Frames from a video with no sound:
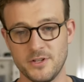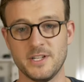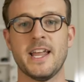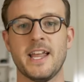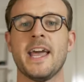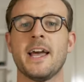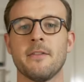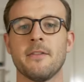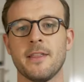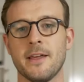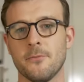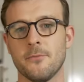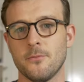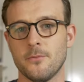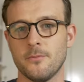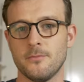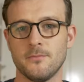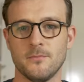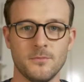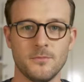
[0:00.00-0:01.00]
town that,
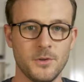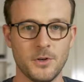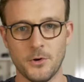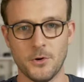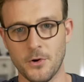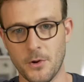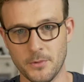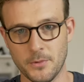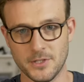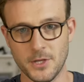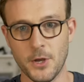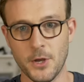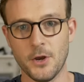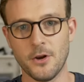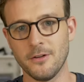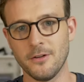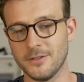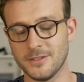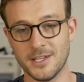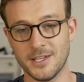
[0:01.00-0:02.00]
you know, no one's heard
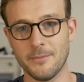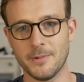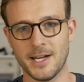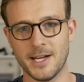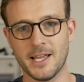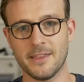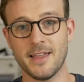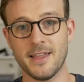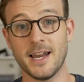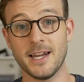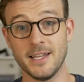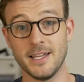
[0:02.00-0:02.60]
of or something like that.